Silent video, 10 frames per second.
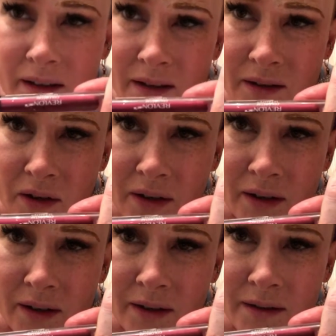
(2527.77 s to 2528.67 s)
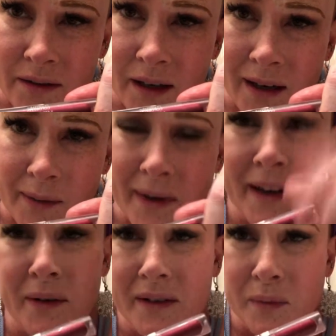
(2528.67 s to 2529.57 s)
a little darker. I
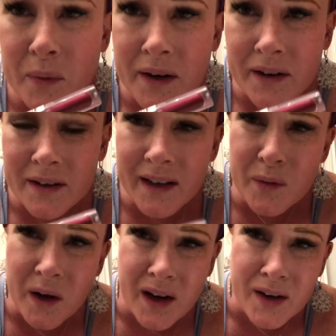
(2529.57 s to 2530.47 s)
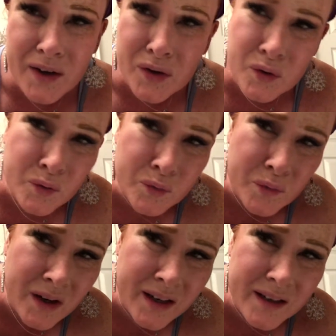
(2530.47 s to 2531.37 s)
know it's weird, like what?
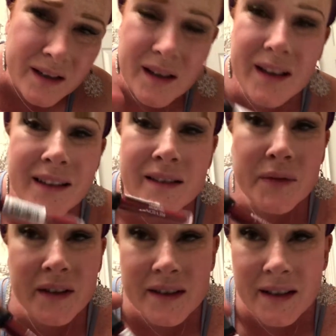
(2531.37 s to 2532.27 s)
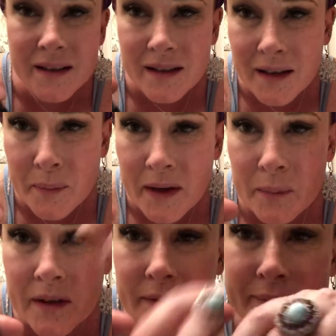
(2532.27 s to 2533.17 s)
It's for the tint and the
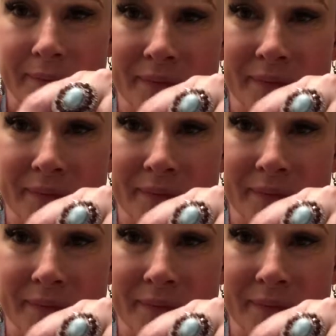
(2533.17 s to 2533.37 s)
pigment.